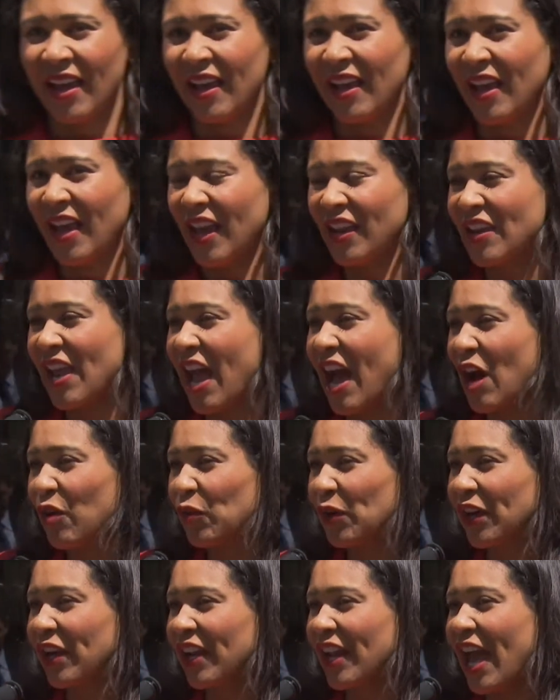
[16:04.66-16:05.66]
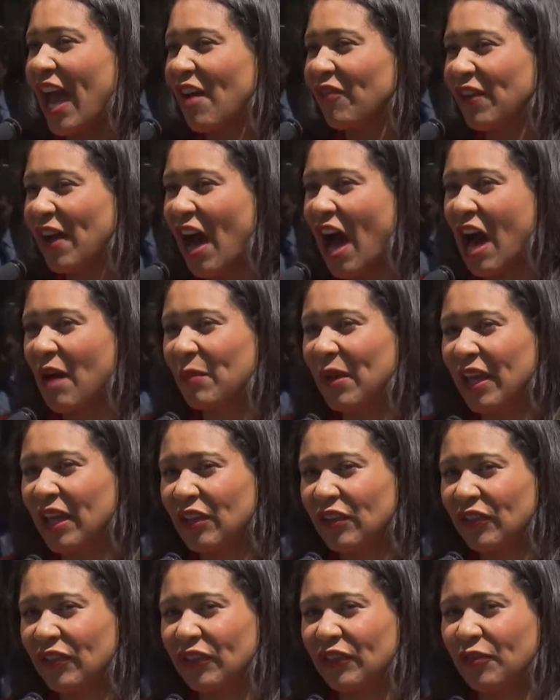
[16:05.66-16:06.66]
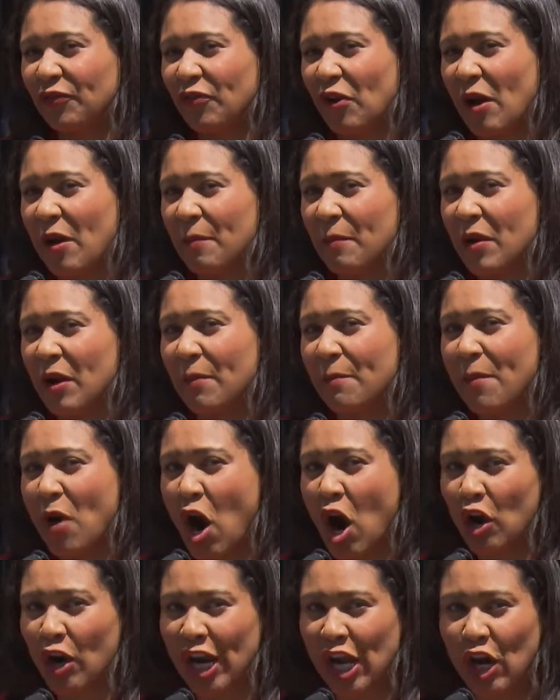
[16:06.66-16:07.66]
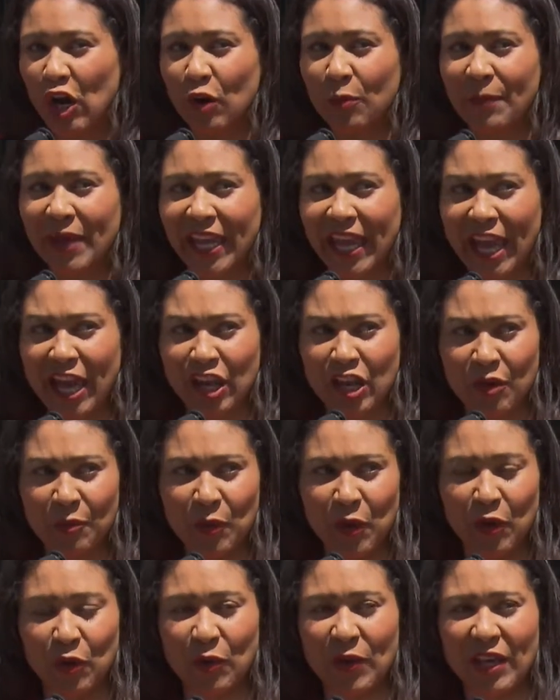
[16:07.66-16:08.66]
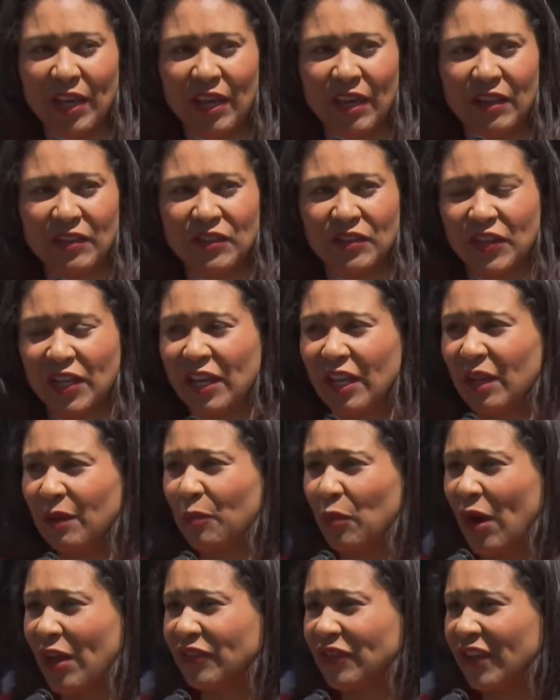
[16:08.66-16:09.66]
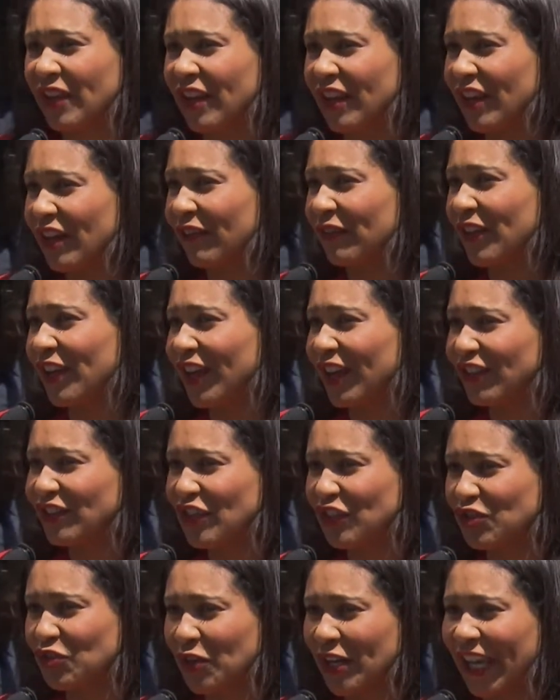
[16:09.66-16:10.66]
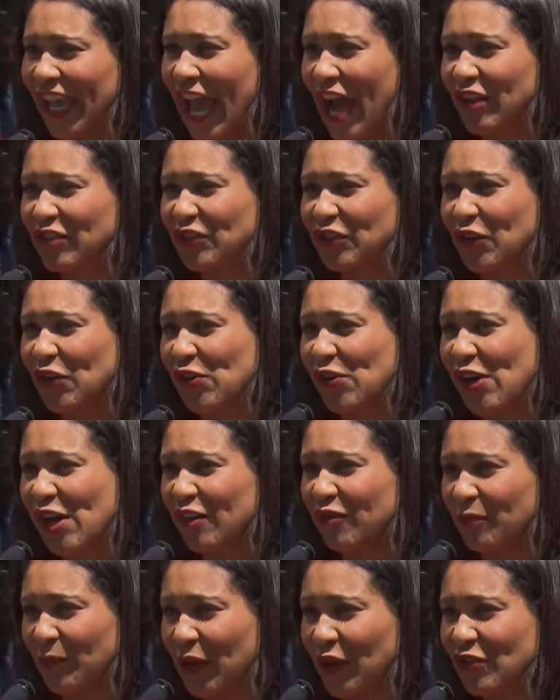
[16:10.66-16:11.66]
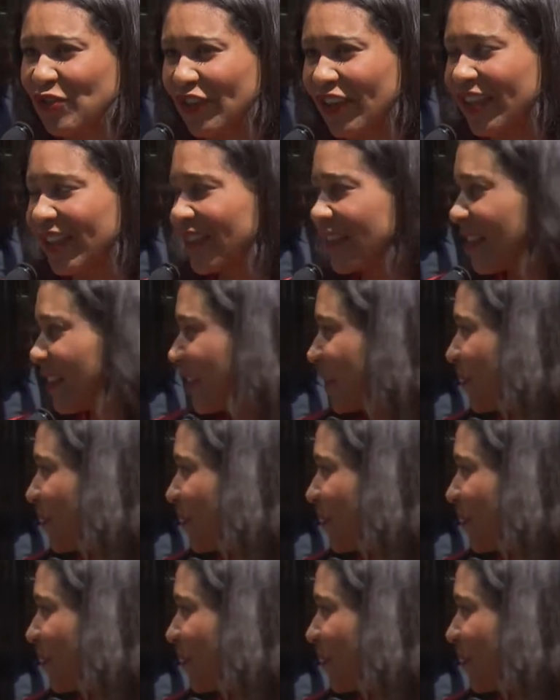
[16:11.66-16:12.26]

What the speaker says: And now we're going to have comments from Mario McGanum, who is the president of the District Council of Merchants.